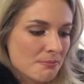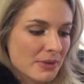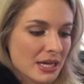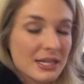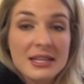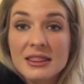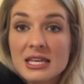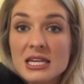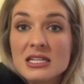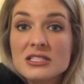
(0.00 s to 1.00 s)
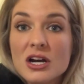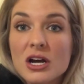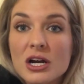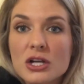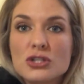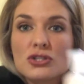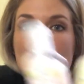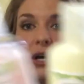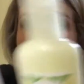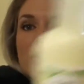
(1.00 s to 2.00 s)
But these are so